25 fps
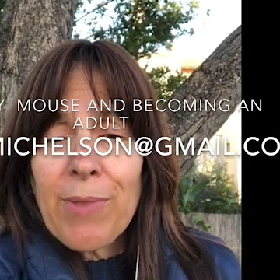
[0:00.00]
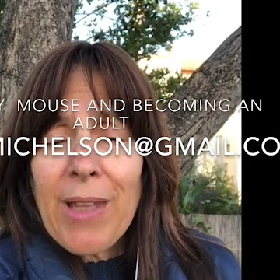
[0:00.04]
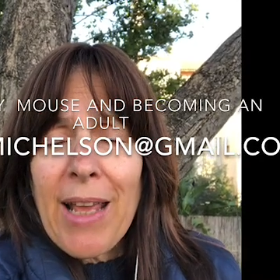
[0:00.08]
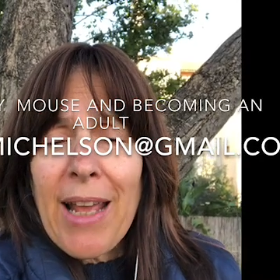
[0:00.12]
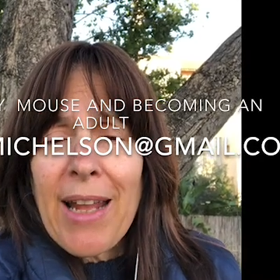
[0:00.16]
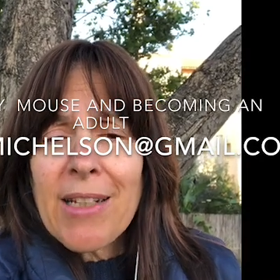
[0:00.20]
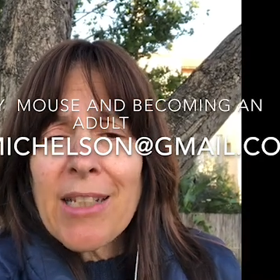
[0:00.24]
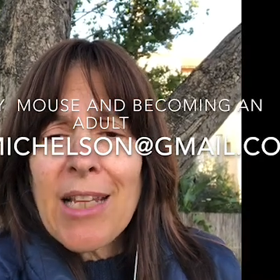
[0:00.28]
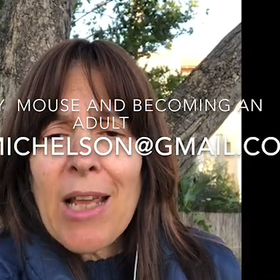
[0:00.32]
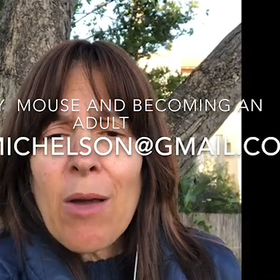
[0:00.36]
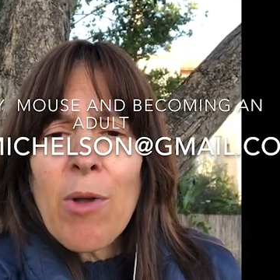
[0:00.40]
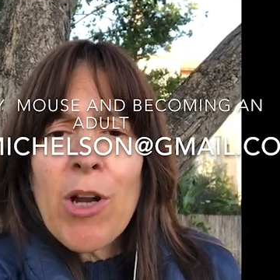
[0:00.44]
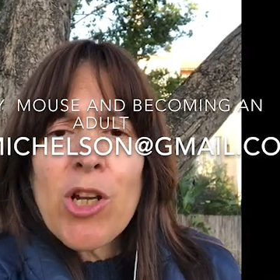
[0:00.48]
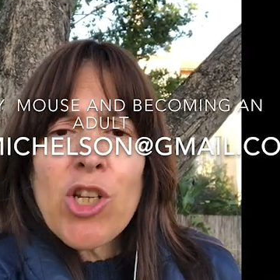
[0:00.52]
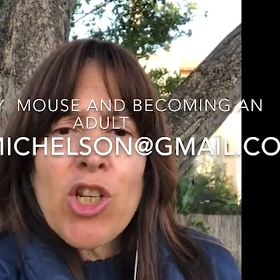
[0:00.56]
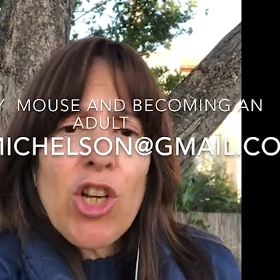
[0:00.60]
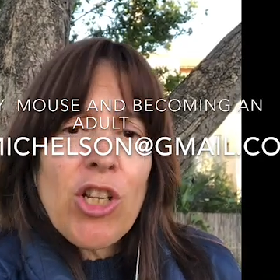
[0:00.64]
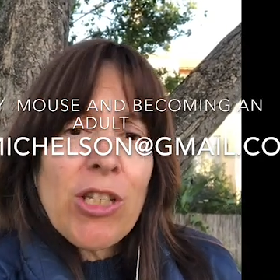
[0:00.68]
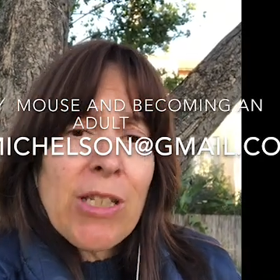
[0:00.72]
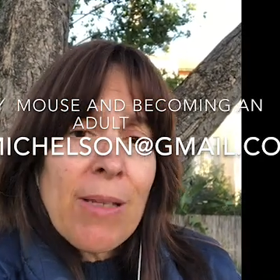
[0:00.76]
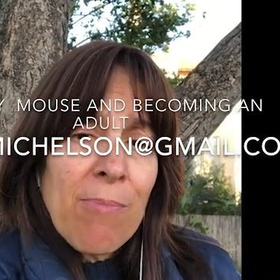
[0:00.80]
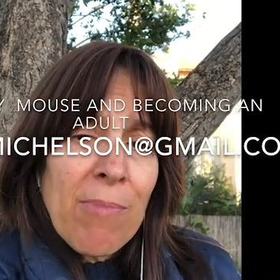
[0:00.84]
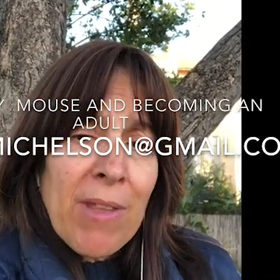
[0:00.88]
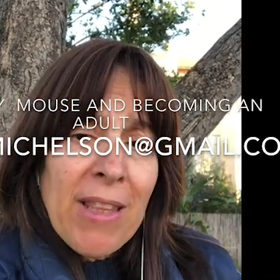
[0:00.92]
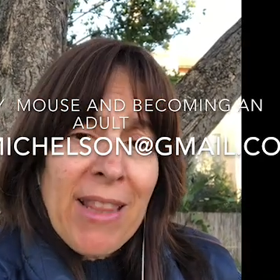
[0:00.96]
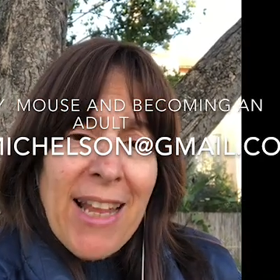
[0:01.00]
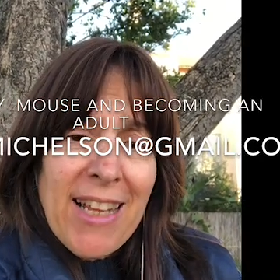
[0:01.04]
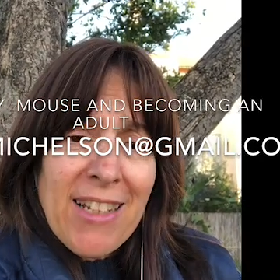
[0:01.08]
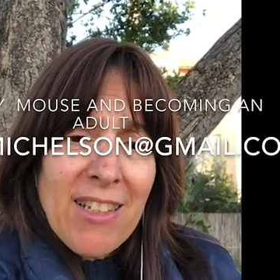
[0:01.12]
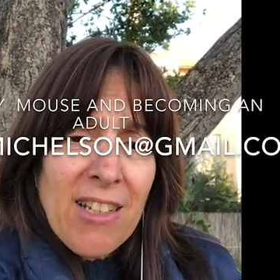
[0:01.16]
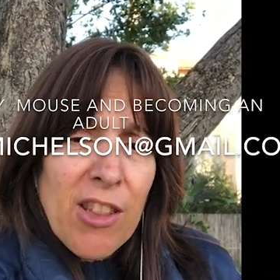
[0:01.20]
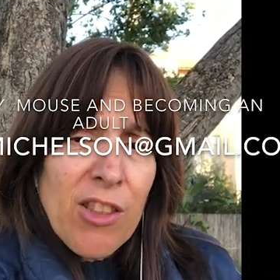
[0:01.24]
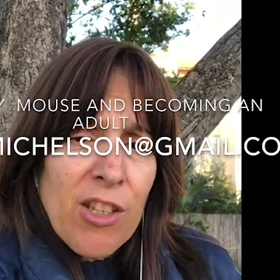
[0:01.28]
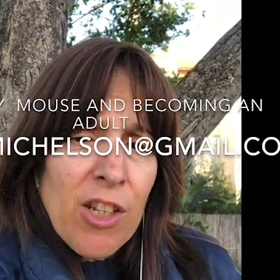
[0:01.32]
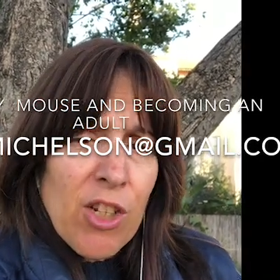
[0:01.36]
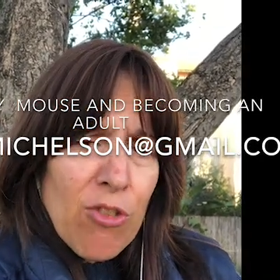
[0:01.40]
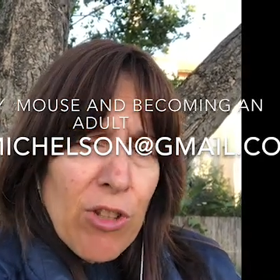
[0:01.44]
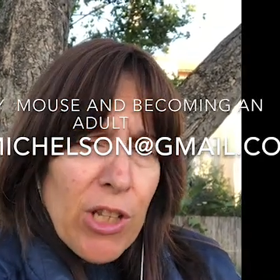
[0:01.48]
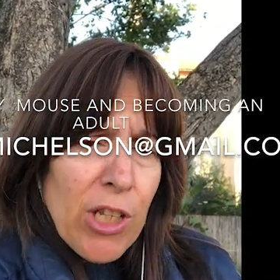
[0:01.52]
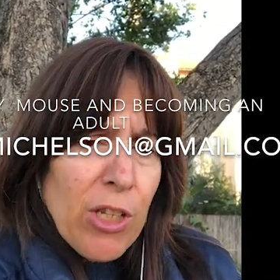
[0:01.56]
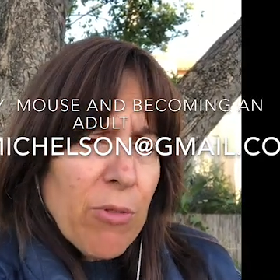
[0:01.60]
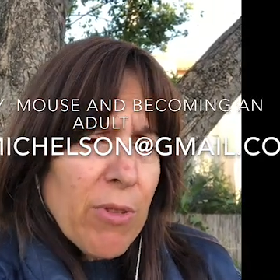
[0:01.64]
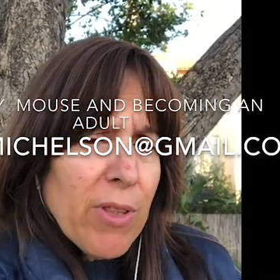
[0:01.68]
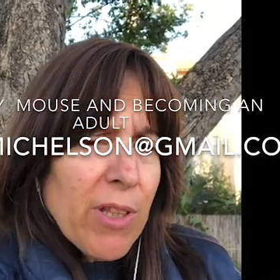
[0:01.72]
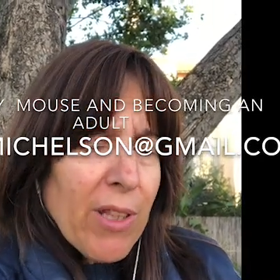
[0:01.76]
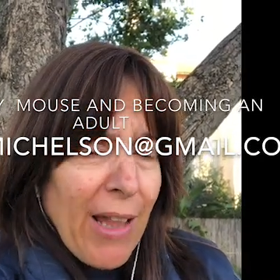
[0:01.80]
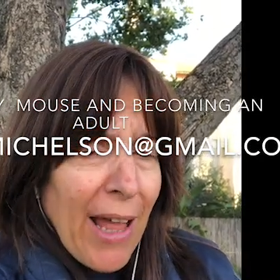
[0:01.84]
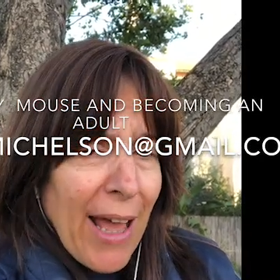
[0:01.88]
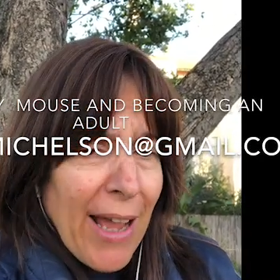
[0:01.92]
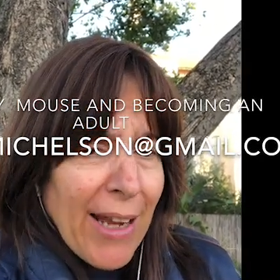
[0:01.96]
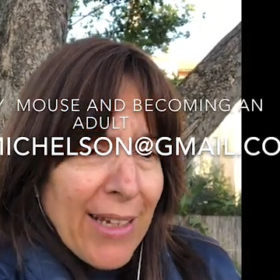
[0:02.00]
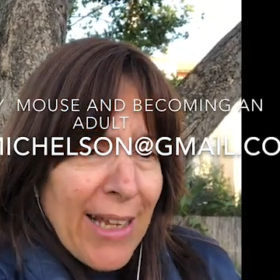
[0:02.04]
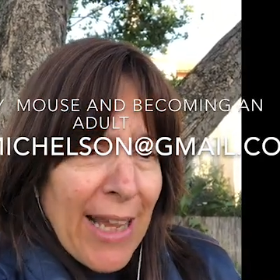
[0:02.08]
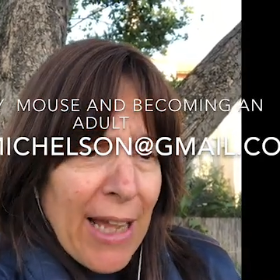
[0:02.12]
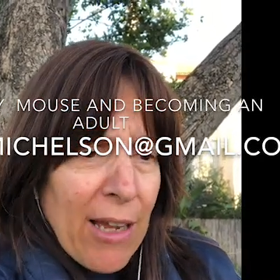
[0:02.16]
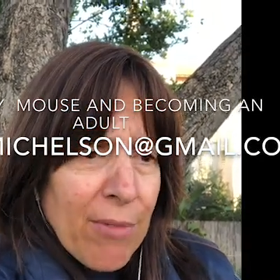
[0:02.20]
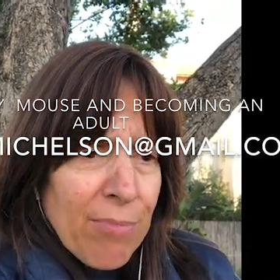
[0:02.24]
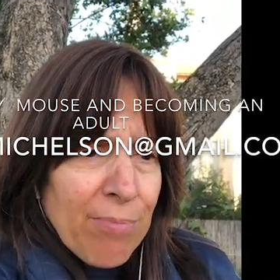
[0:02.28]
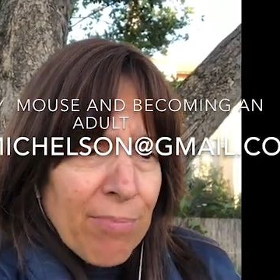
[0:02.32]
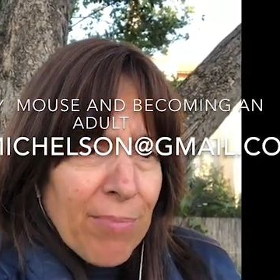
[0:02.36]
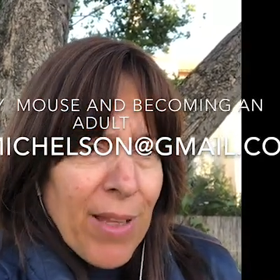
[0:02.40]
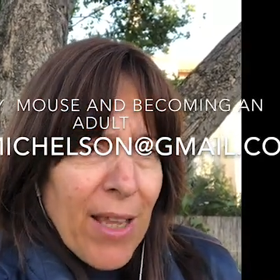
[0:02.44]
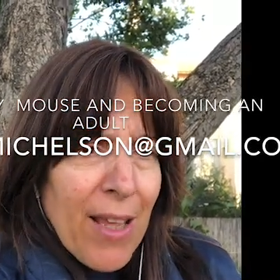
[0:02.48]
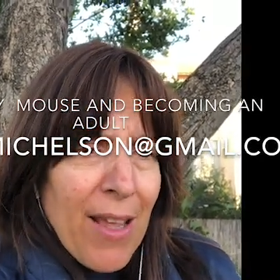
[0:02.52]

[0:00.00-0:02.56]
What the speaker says: And today I want to show you something that has nothing to really do with the lockdown. It